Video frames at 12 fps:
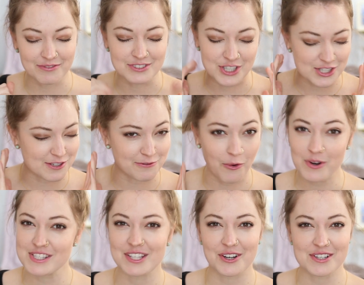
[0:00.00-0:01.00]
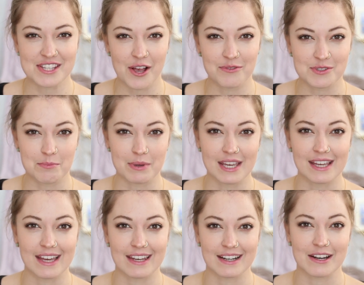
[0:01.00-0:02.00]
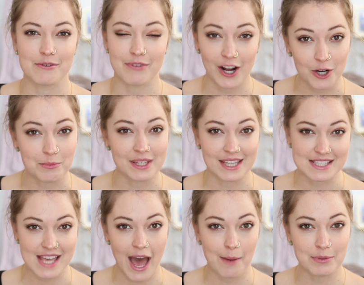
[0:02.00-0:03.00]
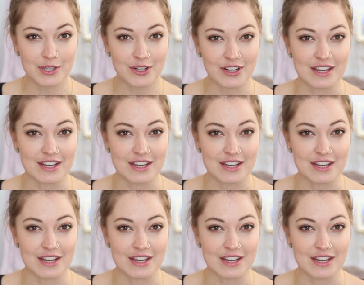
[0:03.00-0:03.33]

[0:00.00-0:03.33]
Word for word: just forcing yourself to be in an environment that's happier,